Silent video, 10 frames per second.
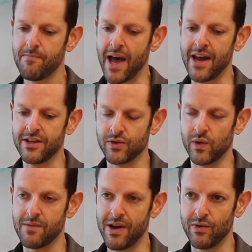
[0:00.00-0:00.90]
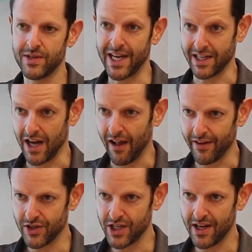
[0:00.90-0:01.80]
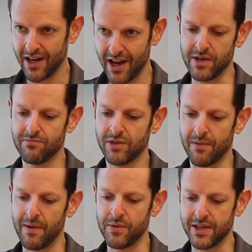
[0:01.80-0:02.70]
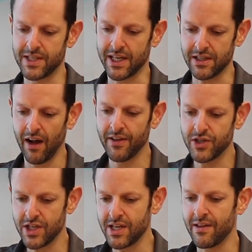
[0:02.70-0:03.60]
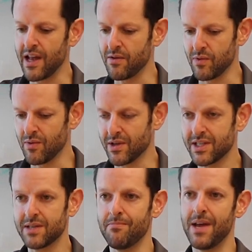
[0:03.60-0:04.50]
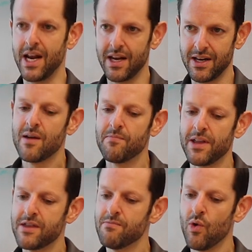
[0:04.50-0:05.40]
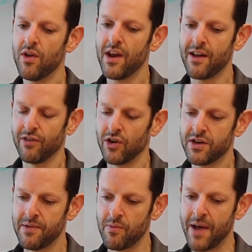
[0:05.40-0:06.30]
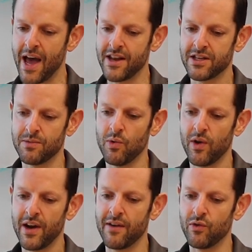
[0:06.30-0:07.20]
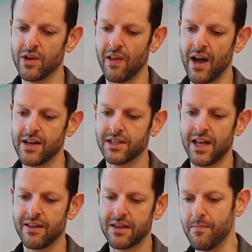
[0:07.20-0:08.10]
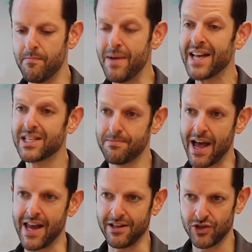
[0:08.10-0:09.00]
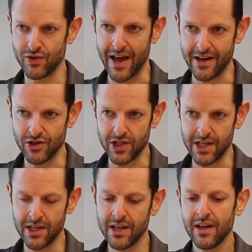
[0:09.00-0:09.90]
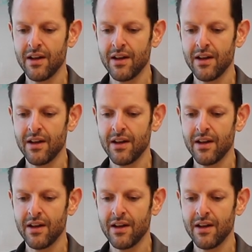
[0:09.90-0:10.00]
patents were about technology. We'd come up with a technology and then we would submit it. But the more that I've learned about patents, the more that I've realized that the best patent strategy